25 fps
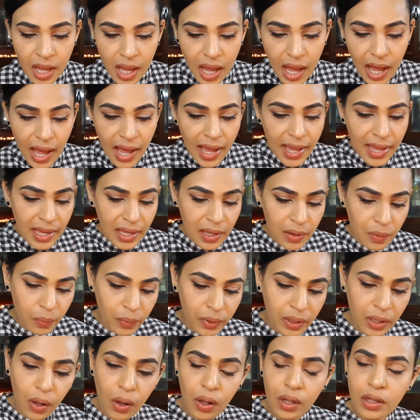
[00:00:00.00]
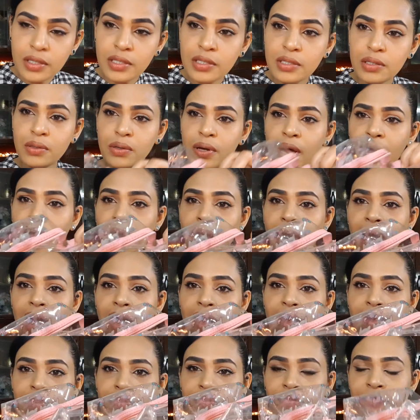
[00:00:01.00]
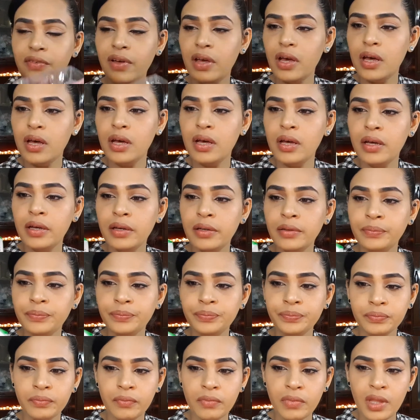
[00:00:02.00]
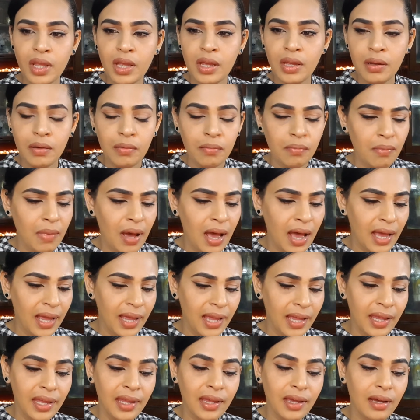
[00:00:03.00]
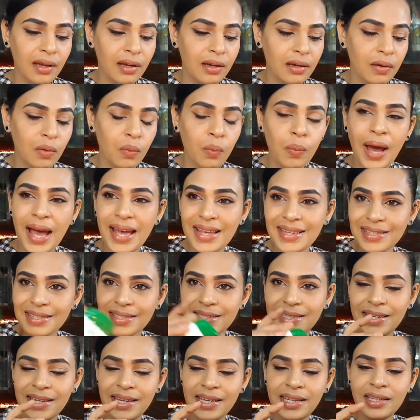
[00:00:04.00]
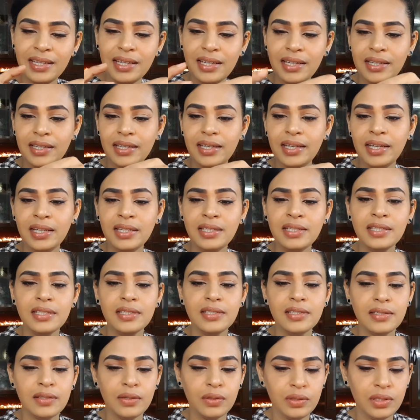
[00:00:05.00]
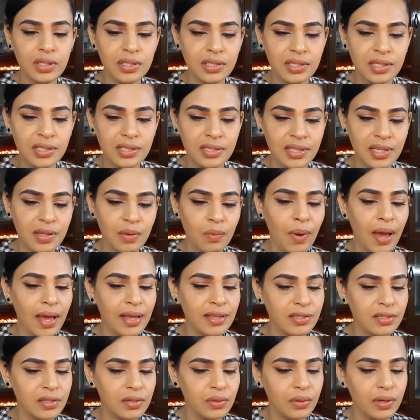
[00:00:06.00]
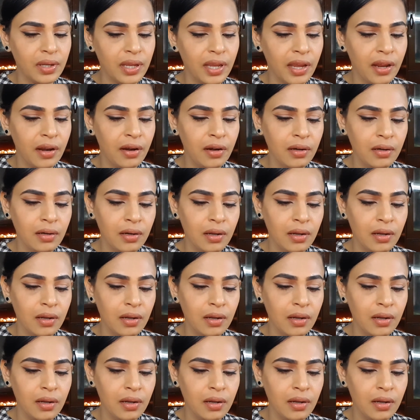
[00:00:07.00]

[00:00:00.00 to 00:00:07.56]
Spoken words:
I will also have my Vaseline in it. So this is the Vasocare